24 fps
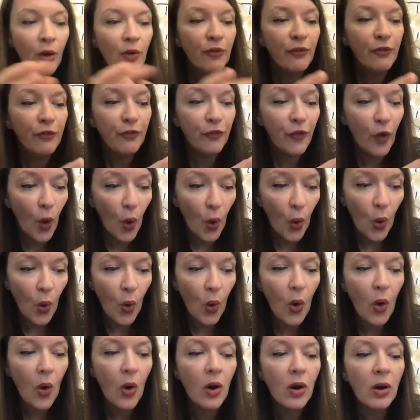
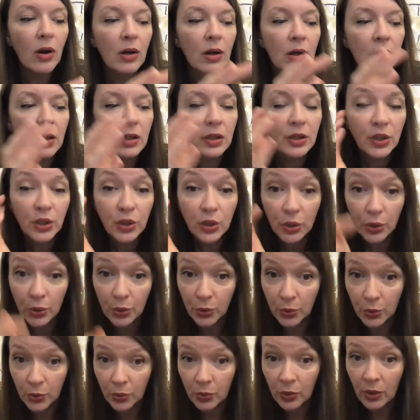for
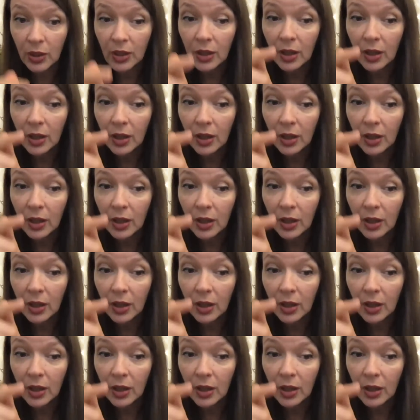you